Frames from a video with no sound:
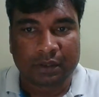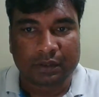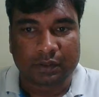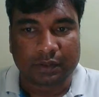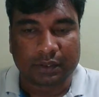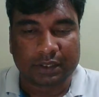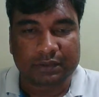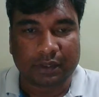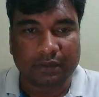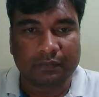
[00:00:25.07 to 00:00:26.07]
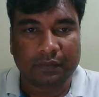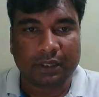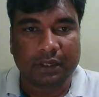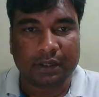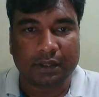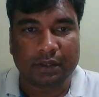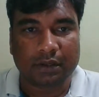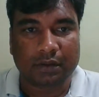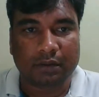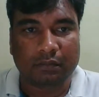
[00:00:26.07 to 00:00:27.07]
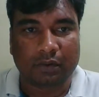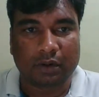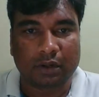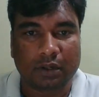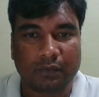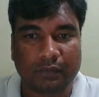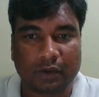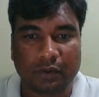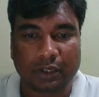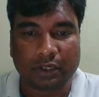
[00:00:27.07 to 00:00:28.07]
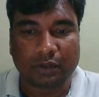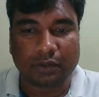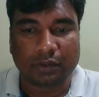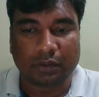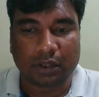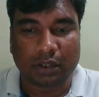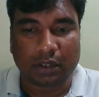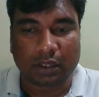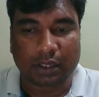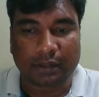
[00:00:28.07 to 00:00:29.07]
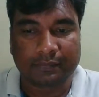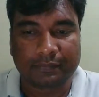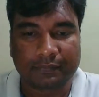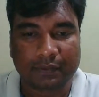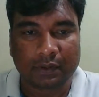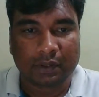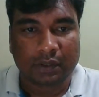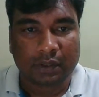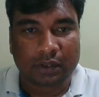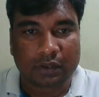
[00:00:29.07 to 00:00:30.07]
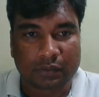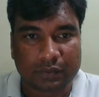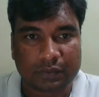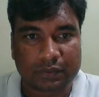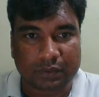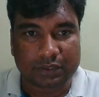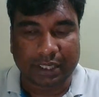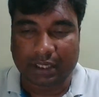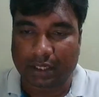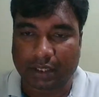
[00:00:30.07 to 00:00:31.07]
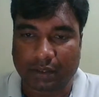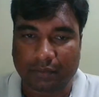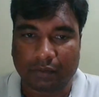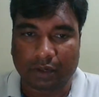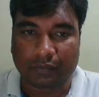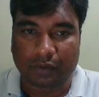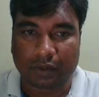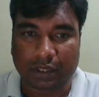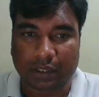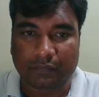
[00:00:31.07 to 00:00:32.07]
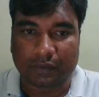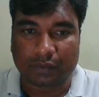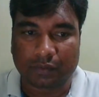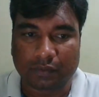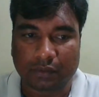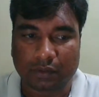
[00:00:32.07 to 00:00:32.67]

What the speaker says: So in this one full year, what we're going to give to society, what we're going to give to